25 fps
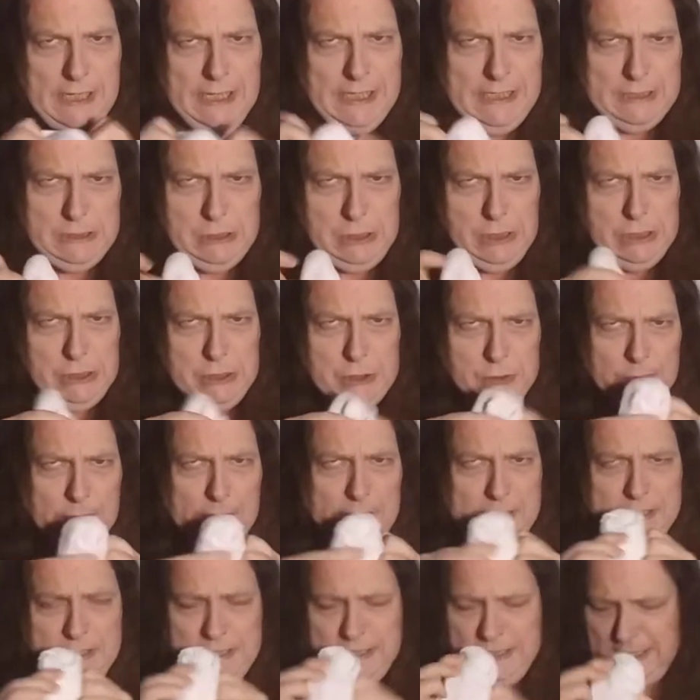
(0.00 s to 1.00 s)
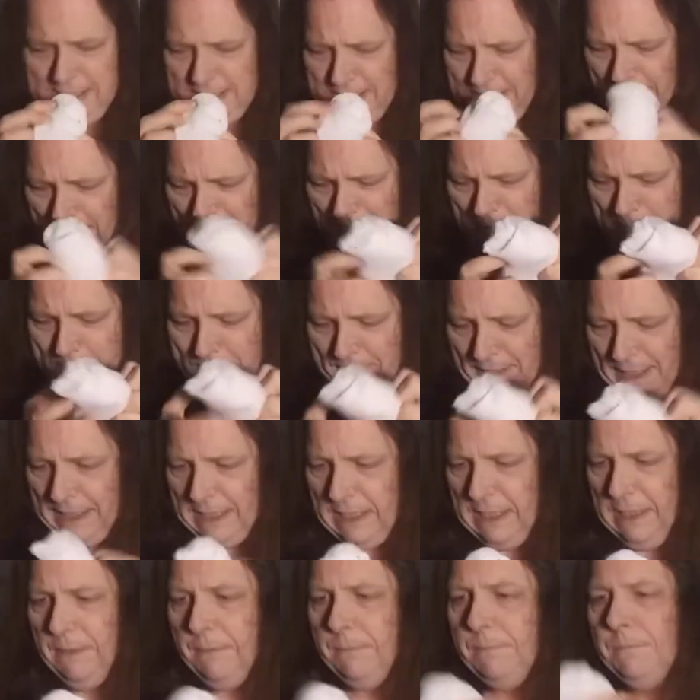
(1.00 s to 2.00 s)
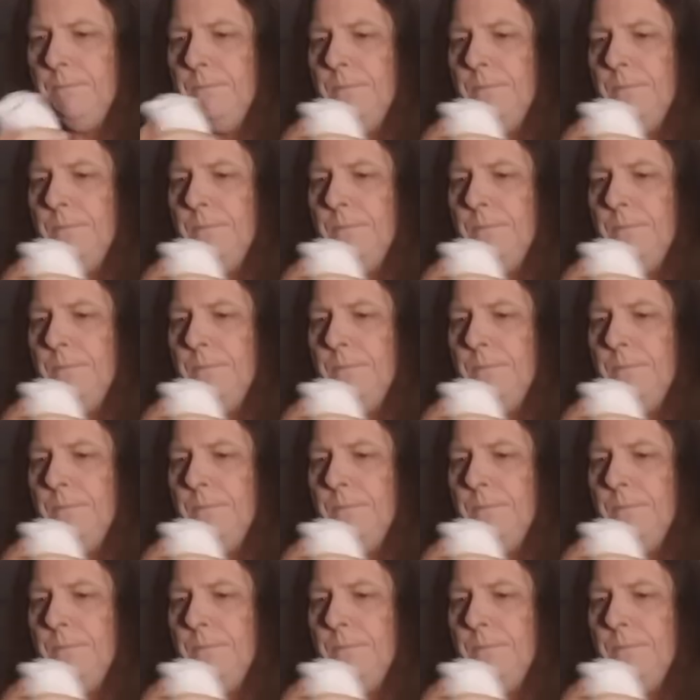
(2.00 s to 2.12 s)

had addressed the topic